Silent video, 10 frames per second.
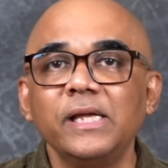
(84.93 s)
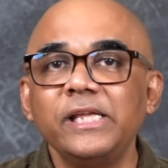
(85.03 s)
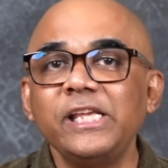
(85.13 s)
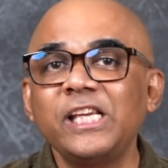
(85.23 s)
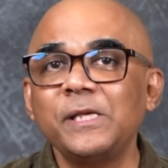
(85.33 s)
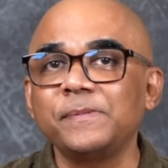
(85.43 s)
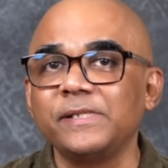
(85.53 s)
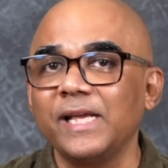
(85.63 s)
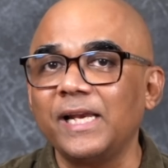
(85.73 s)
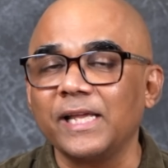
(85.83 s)
He keeps
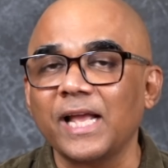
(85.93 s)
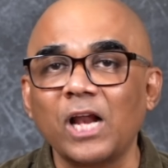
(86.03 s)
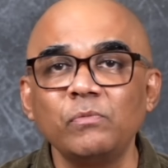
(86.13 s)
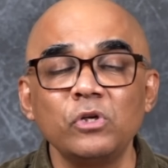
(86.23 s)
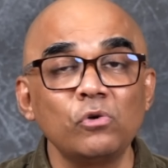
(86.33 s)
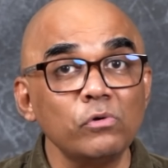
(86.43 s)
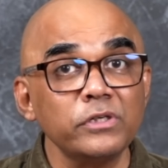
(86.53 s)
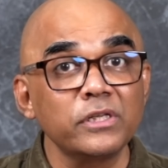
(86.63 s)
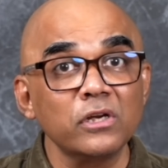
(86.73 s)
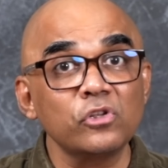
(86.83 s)
yelling and we don't
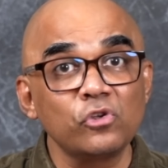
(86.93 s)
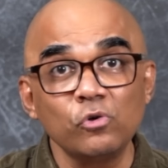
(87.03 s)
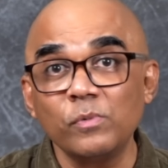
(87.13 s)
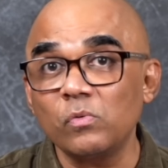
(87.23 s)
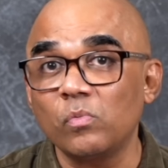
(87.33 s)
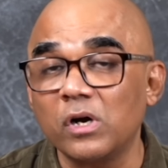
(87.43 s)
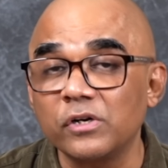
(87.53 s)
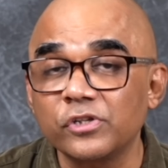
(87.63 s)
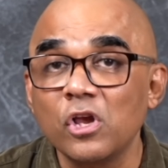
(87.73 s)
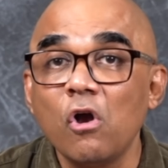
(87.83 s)
hear human
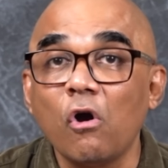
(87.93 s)
words.